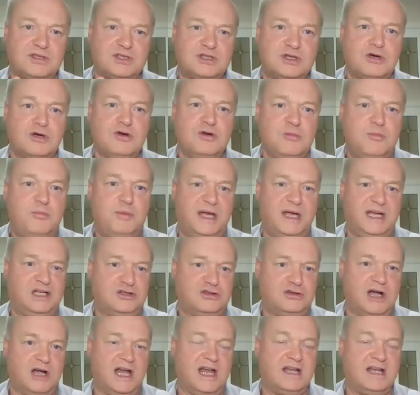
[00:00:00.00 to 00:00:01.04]
2
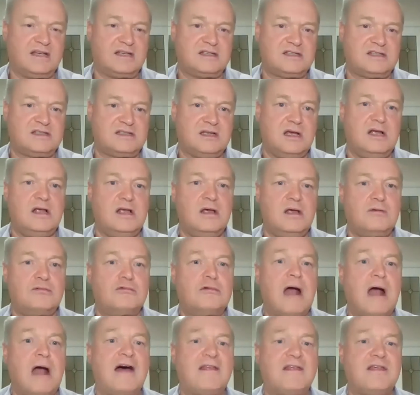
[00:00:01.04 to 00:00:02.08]
big drinks
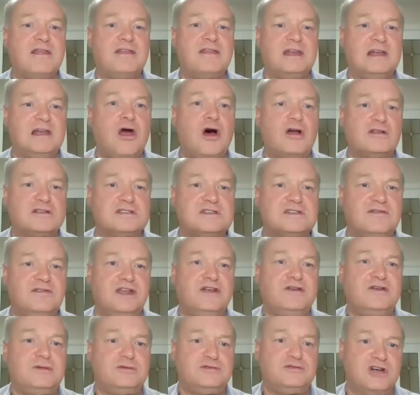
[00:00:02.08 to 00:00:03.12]
rather than lots of
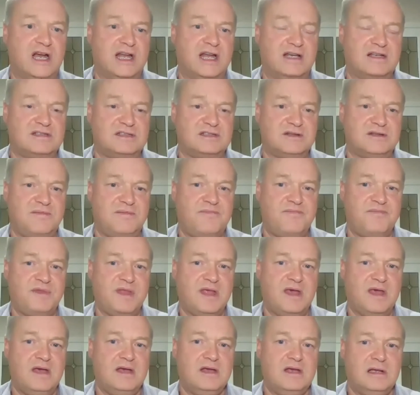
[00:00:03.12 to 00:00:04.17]
little drinks.
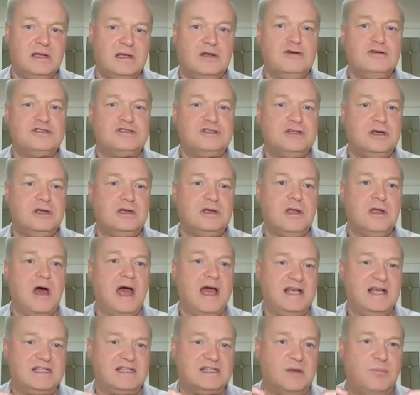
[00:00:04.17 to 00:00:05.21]
Lucerne
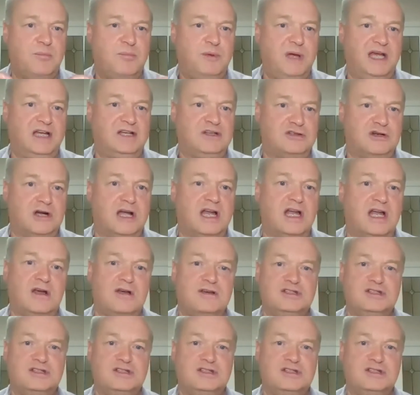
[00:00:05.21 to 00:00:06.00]
likes a big drink